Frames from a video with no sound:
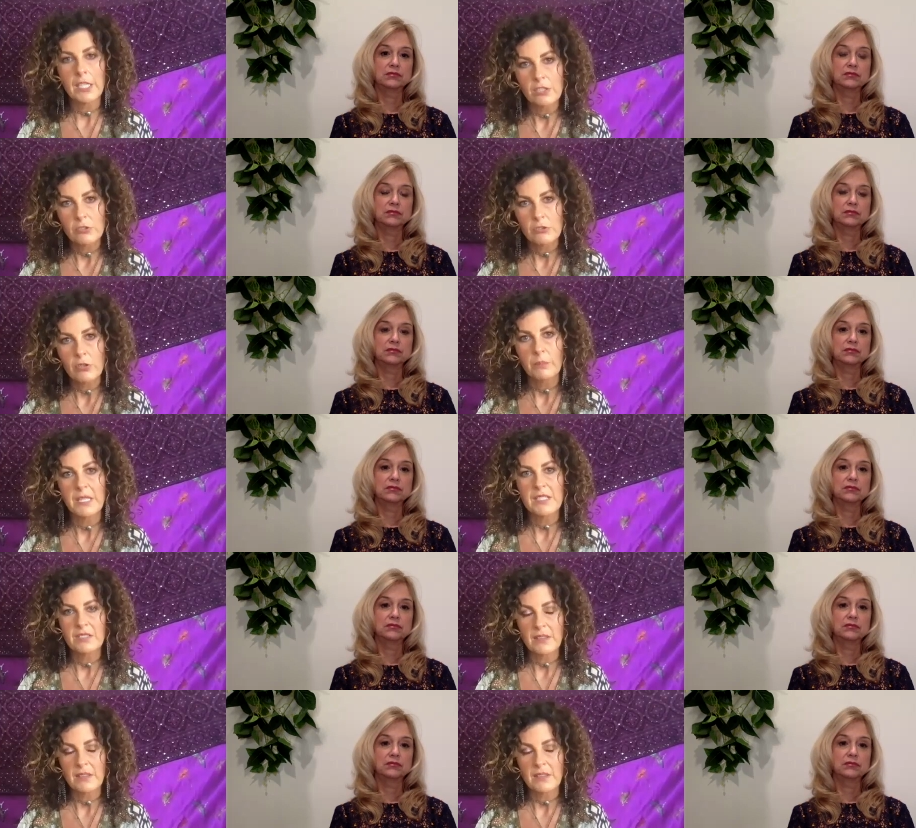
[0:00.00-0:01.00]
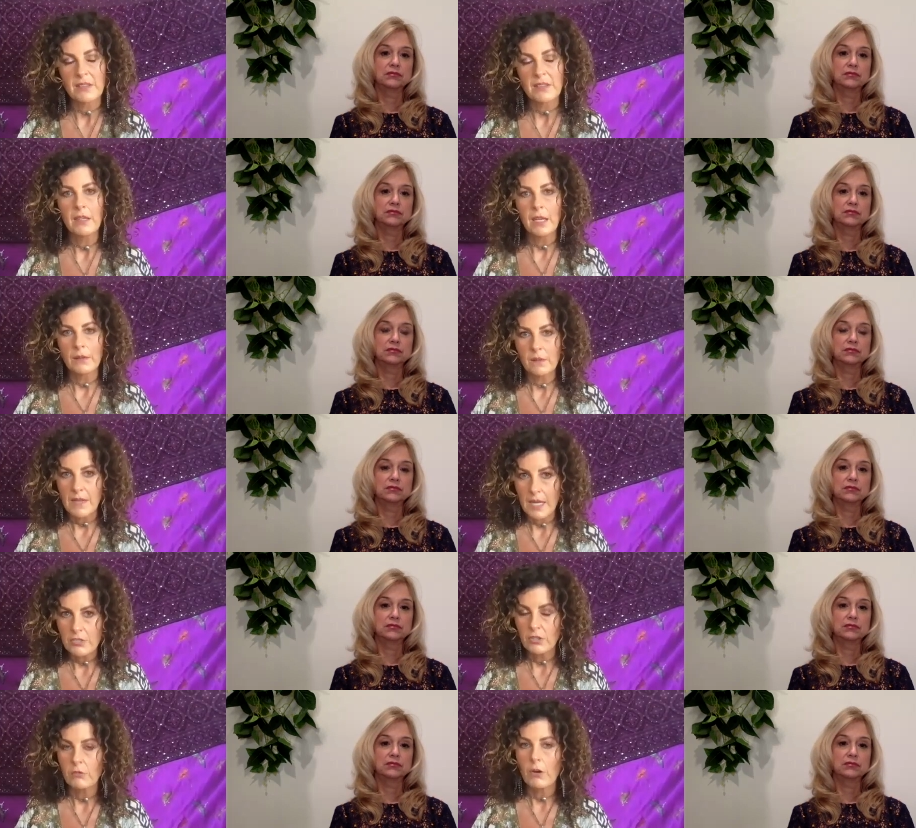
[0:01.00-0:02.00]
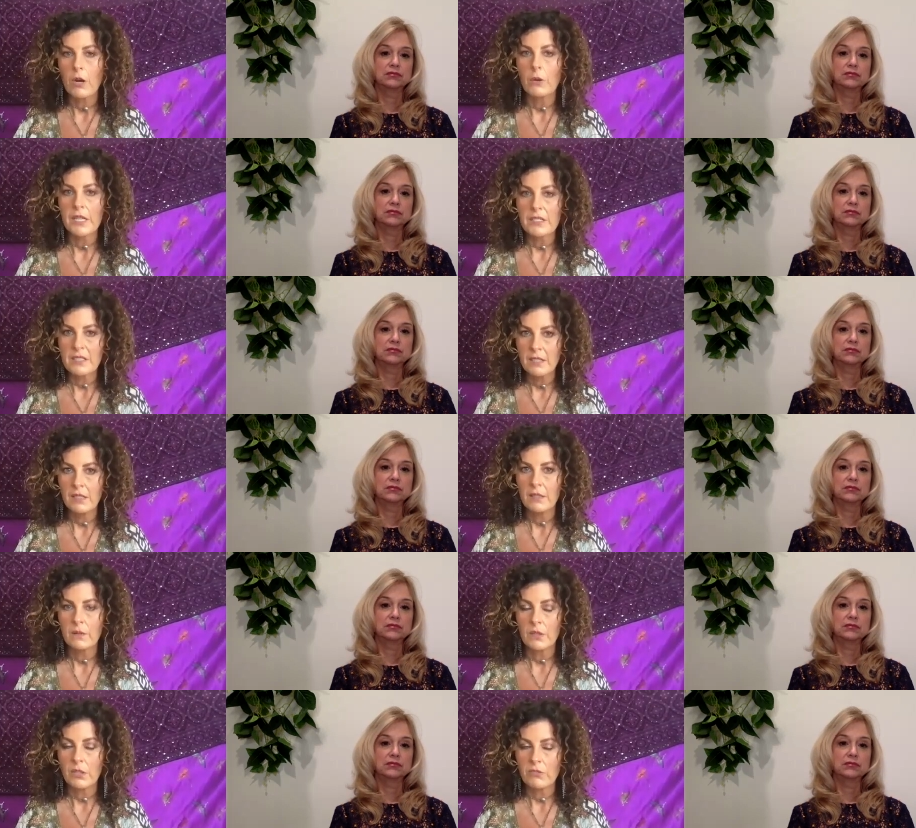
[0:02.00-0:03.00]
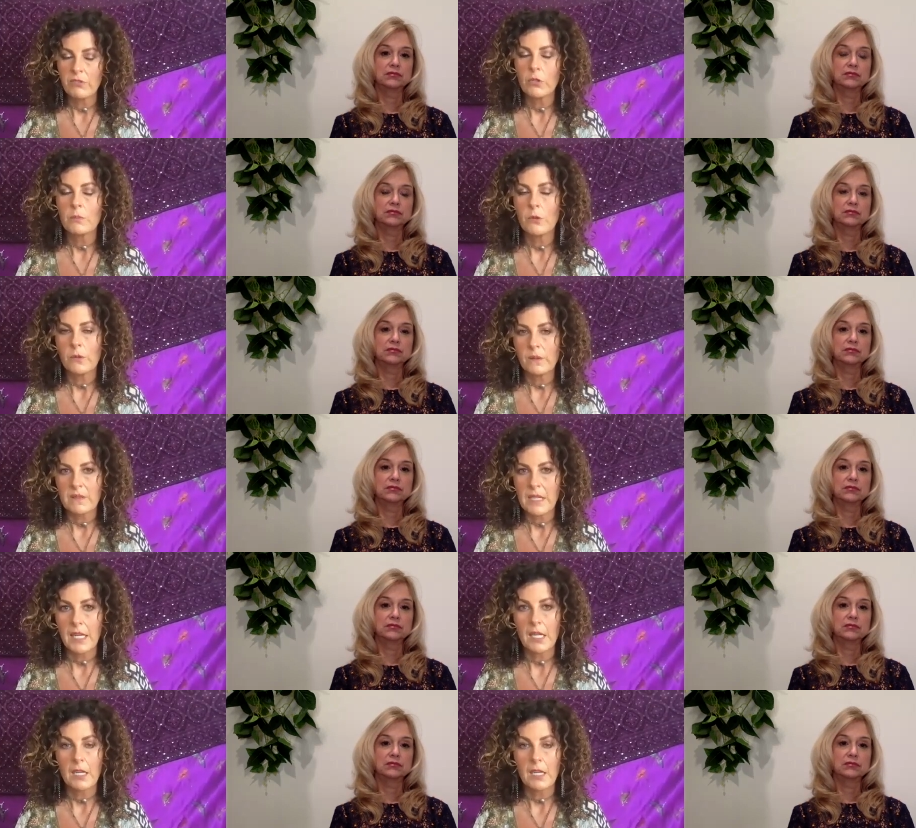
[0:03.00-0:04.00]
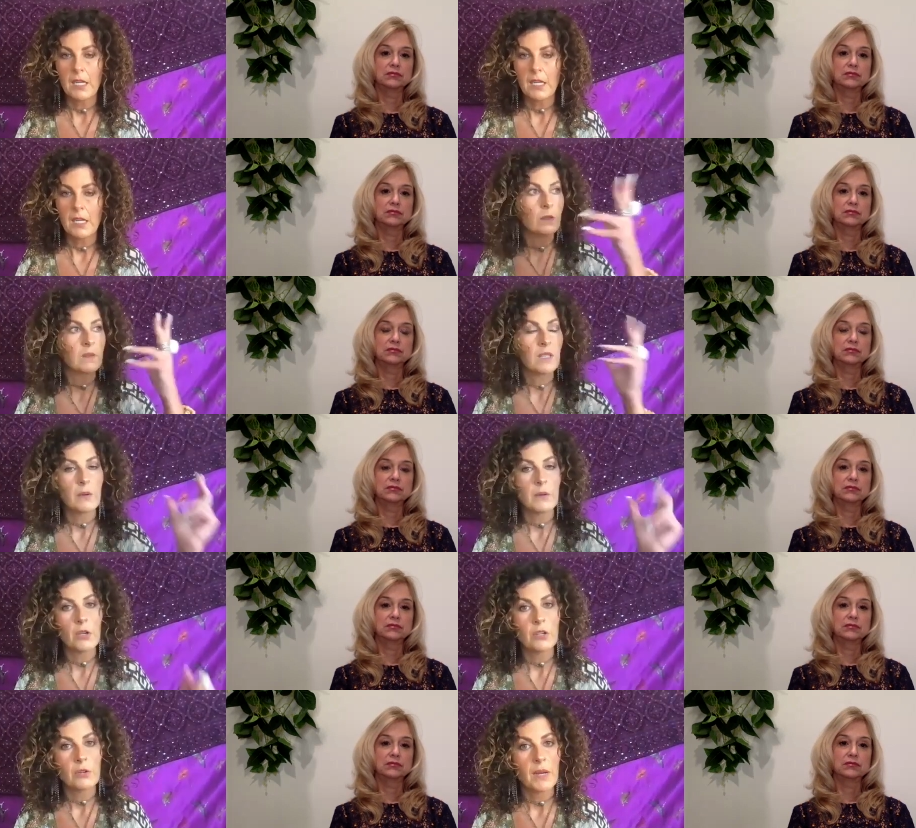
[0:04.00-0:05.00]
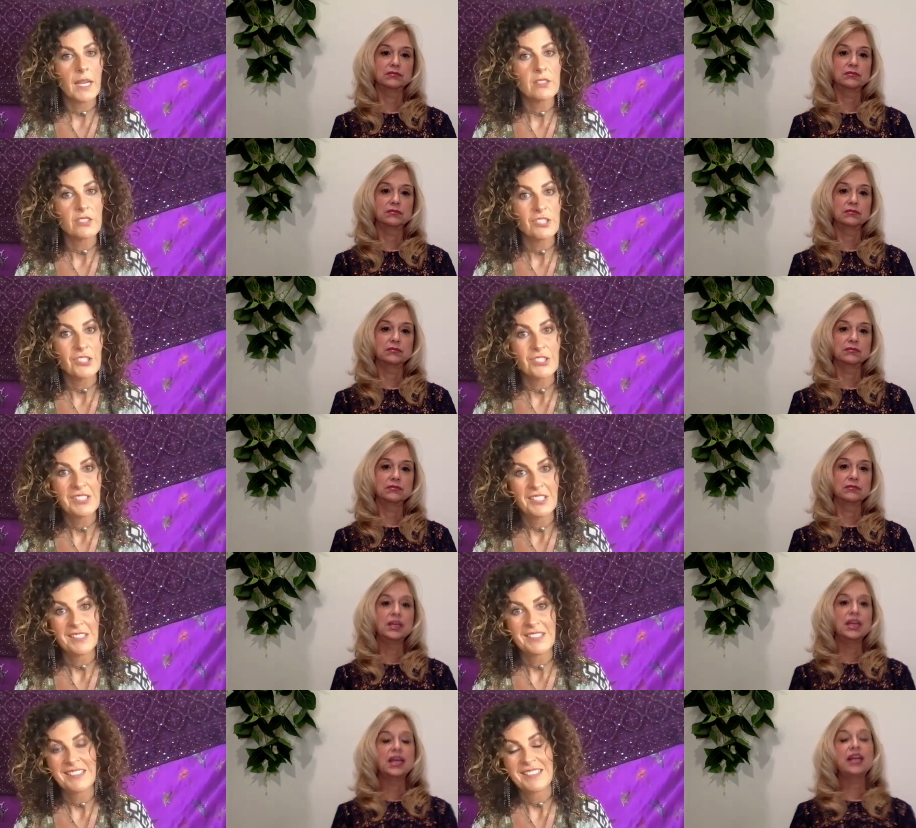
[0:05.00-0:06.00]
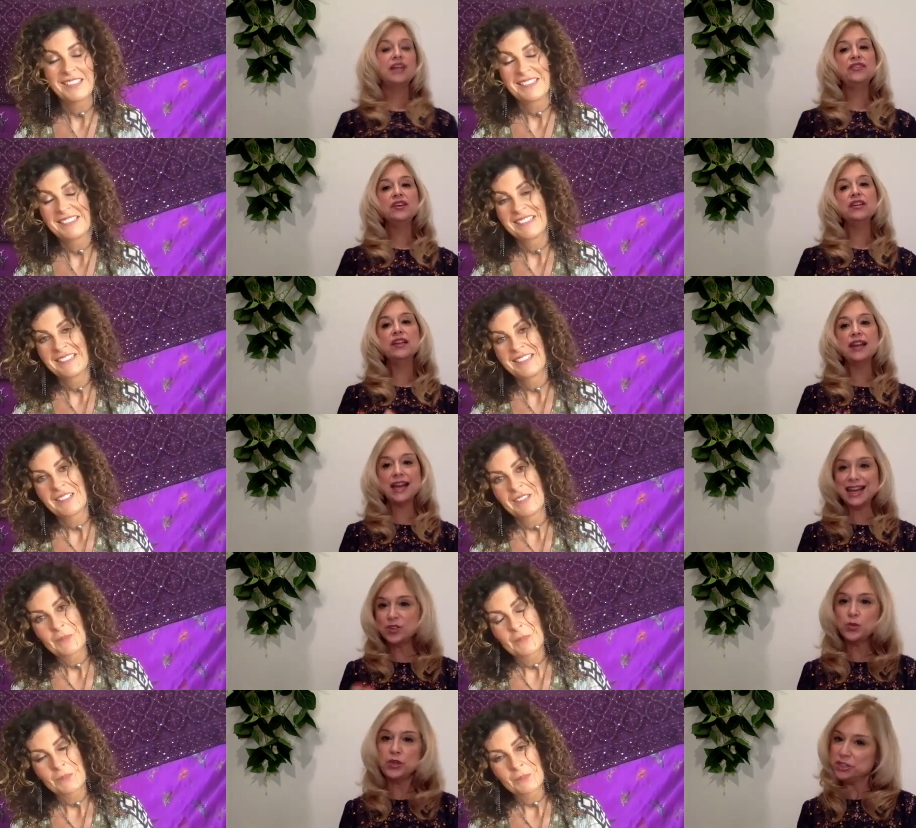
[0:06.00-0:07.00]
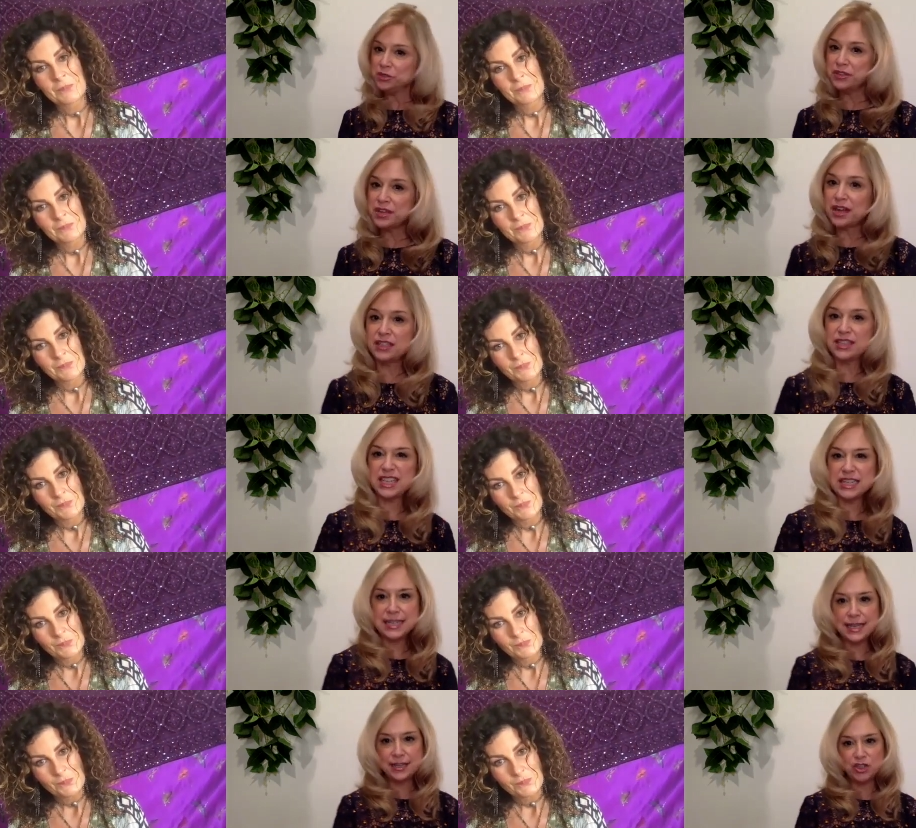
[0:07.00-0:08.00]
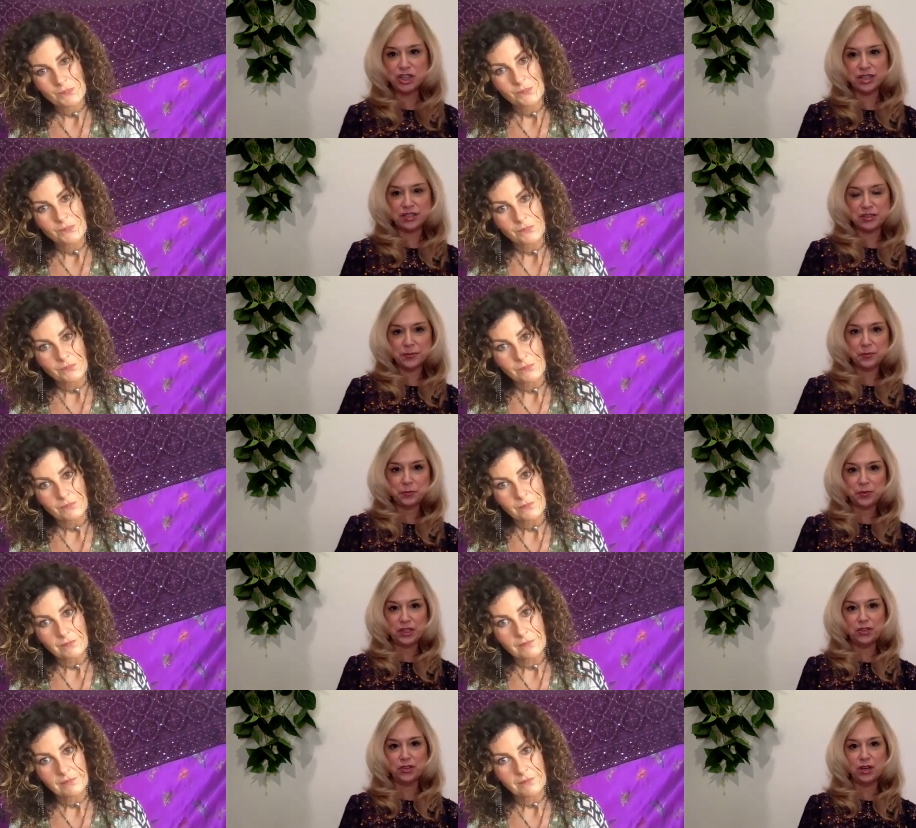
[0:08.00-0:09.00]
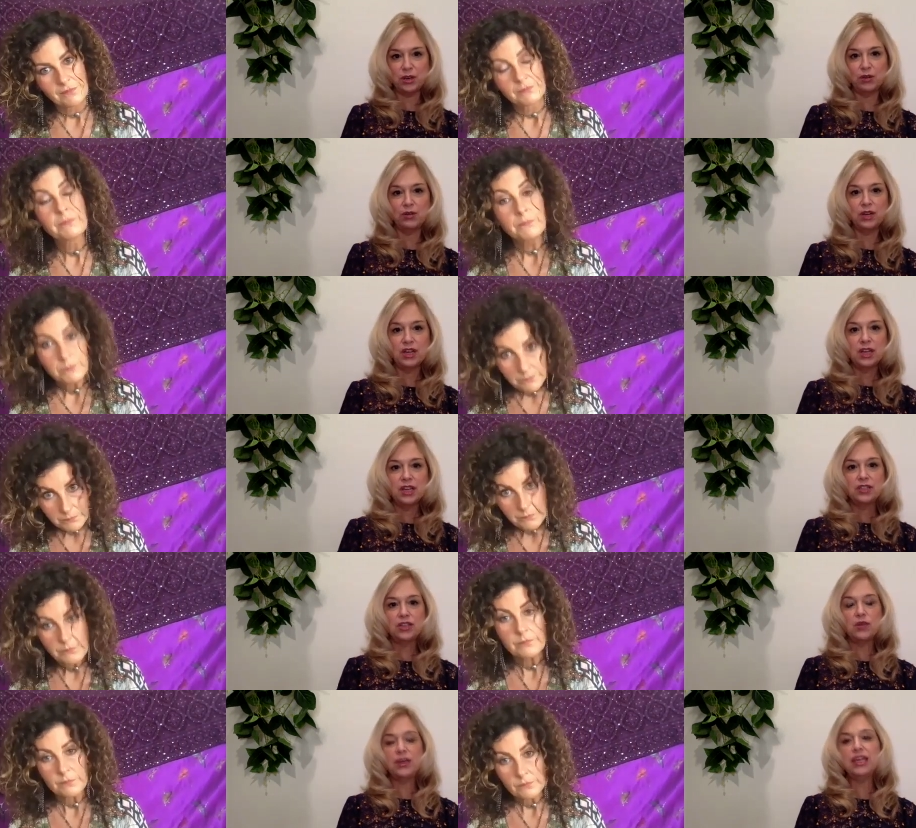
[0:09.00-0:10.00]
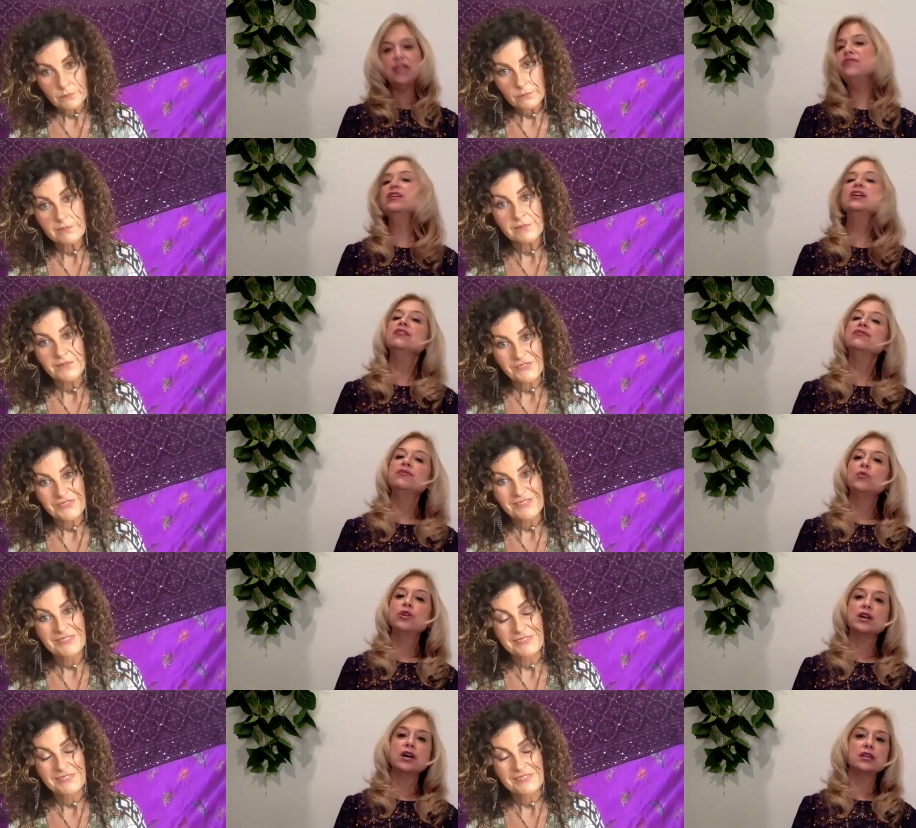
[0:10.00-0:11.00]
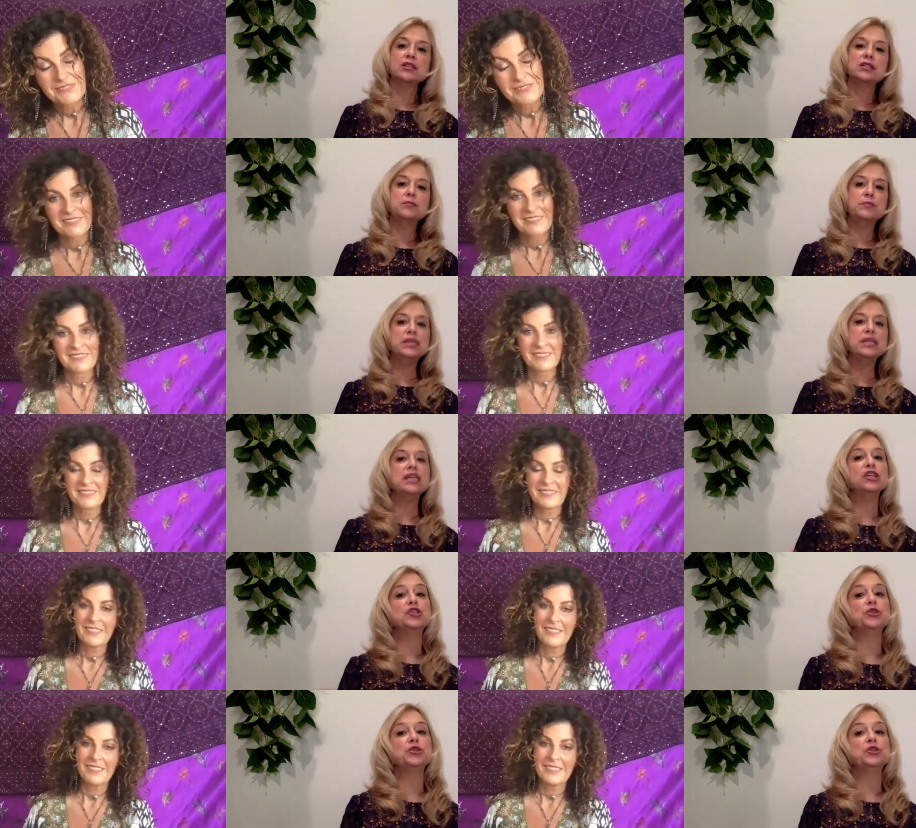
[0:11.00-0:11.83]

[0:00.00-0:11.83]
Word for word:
Speaker 1: can drop into that and start to grow it so you feel more steady no matter what's going on around you
Speaker 2: and i feel that as we do that it's contagious you know mm-hmm. So even if we're not speaking